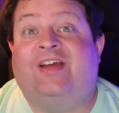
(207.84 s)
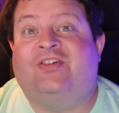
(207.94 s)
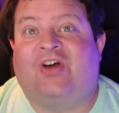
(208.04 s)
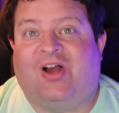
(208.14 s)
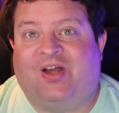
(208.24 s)

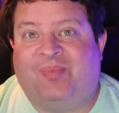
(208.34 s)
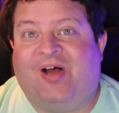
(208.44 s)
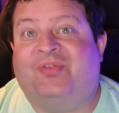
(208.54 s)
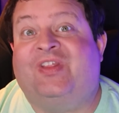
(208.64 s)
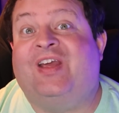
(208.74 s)
talk
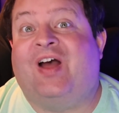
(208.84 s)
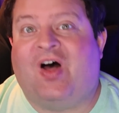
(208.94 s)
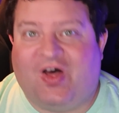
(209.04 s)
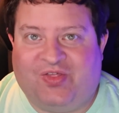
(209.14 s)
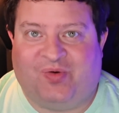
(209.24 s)
about the
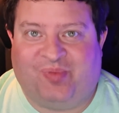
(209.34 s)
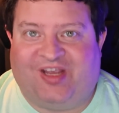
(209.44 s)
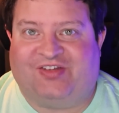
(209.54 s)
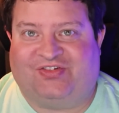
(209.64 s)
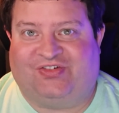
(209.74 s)
other
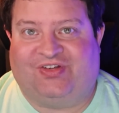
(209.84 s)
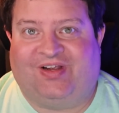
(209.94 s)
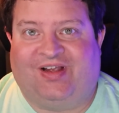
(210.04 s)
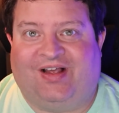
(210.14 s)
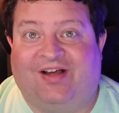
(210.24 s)
piece
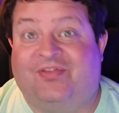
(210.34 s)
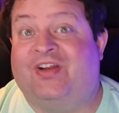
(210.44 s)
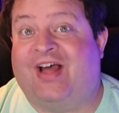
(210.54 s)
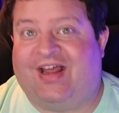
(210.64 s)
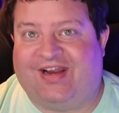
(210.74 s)
of the
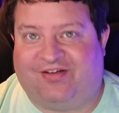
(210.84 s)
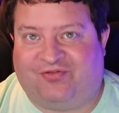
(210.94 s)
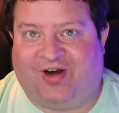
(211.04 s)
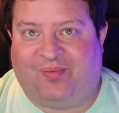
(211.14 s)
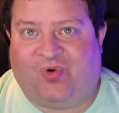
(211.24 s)
dot net
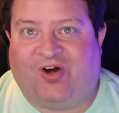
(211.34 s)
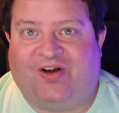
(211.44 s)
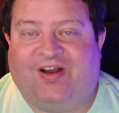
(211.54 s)
framework,